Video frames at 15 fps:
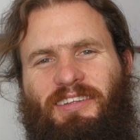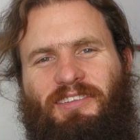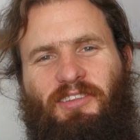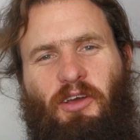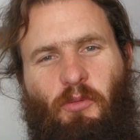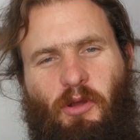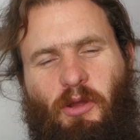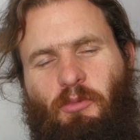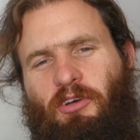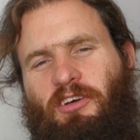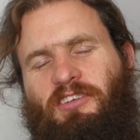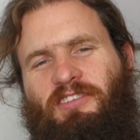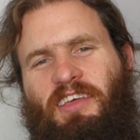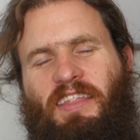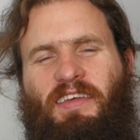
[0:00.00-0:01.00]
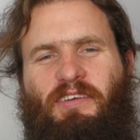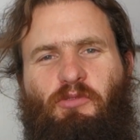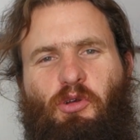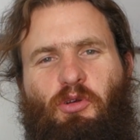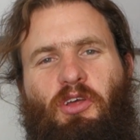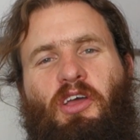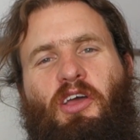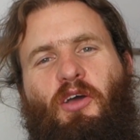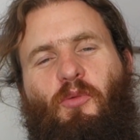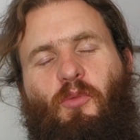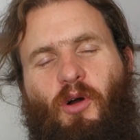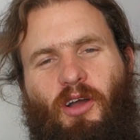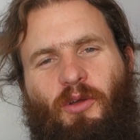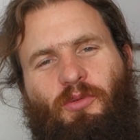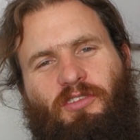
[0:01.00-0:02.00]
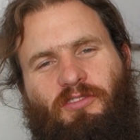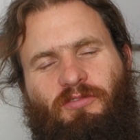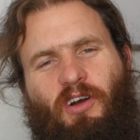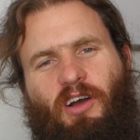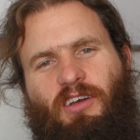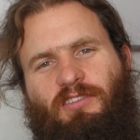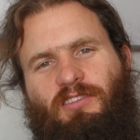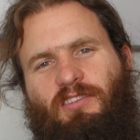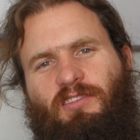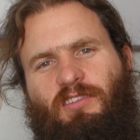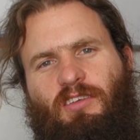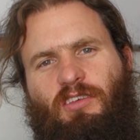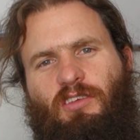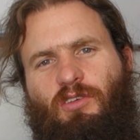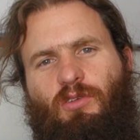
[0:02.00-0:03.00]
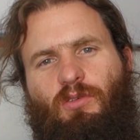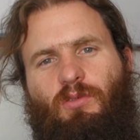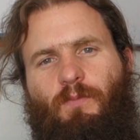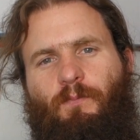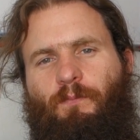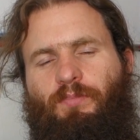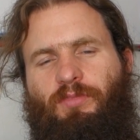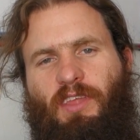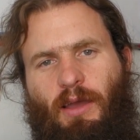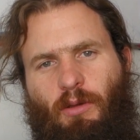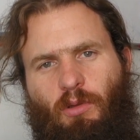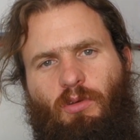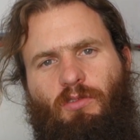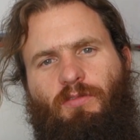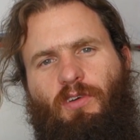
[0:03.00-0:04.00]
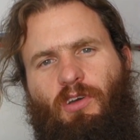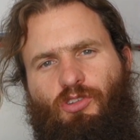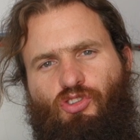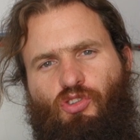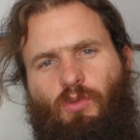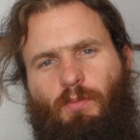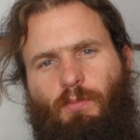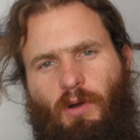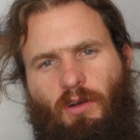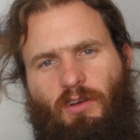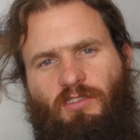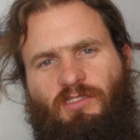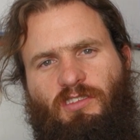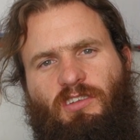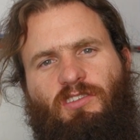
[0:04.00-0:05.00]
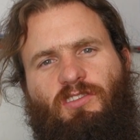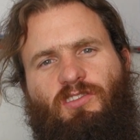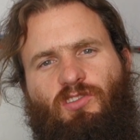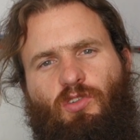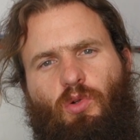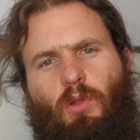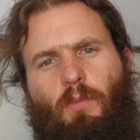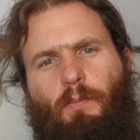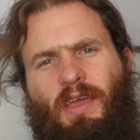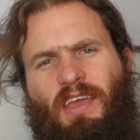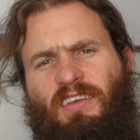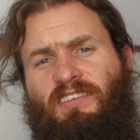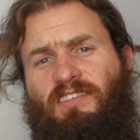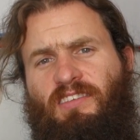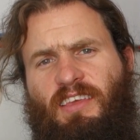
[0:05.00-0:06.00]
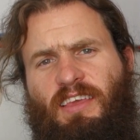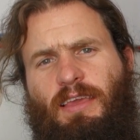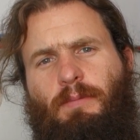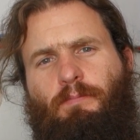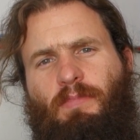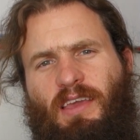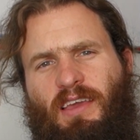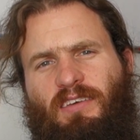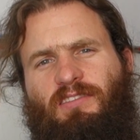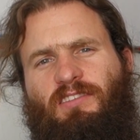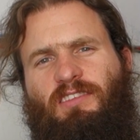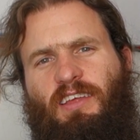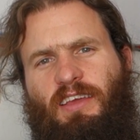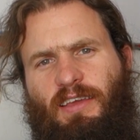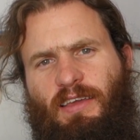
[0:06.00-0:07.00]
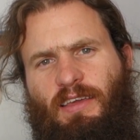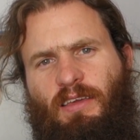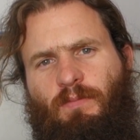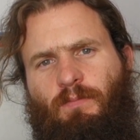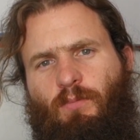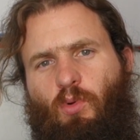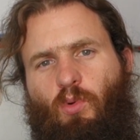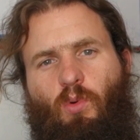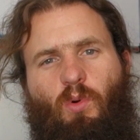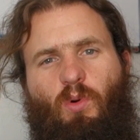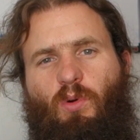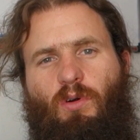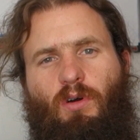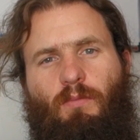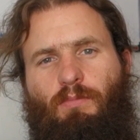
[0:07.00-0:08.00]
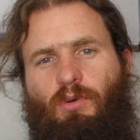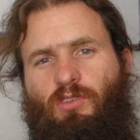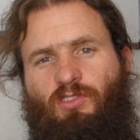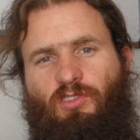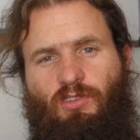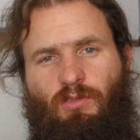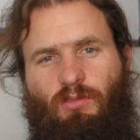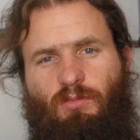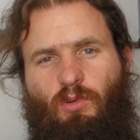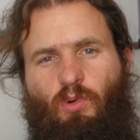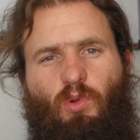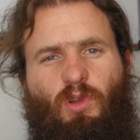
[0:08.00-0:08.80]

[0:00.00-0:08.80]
don't worry, I'm not going to say anything rude. What I would advise is that you download VirtualBox and install PCBSD or Ubuntu or